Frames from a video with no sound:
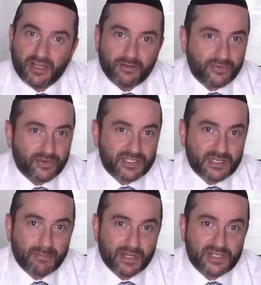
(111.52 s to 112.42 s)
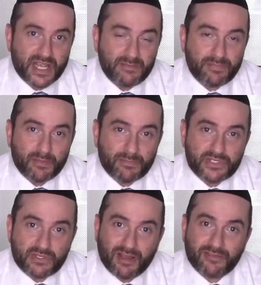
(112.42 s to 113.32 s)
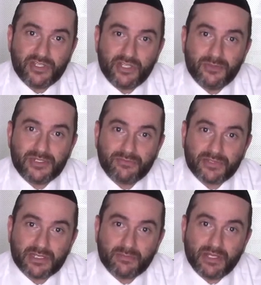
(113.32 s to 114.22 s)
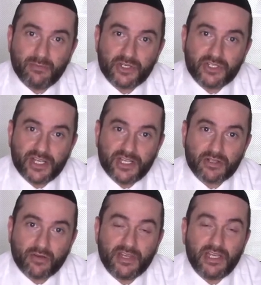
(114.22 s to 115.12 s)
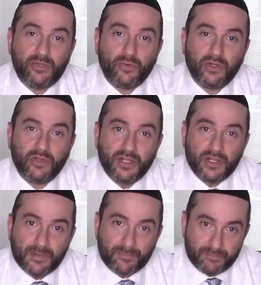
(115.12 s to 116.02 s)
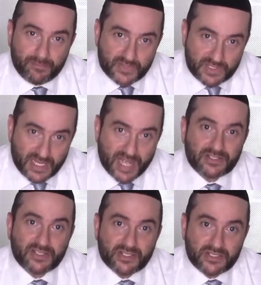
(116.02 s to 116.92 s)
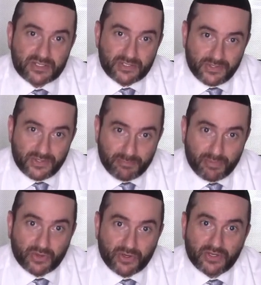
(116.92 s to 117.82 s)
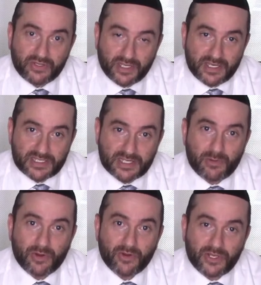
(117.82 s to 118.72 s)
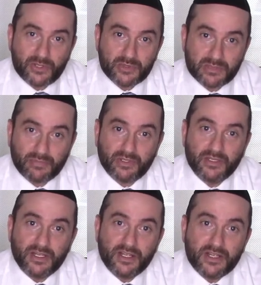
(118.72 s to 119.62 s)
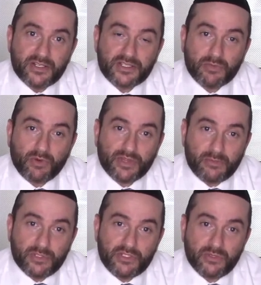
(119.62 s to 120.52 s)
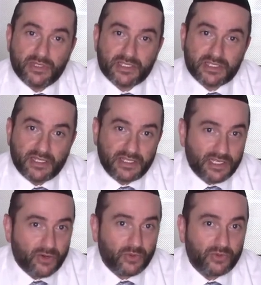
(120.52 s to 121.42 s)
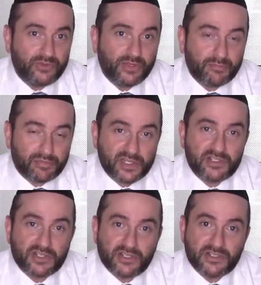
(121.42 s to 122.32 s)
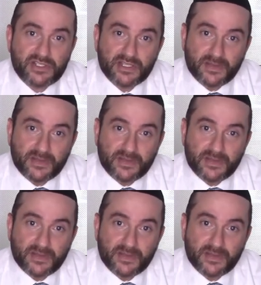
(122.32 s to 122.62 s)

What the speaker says: for some mundane purpose. You have to use it for something which is of equal status to the book that is no longer usable. So what they would do is, the old printers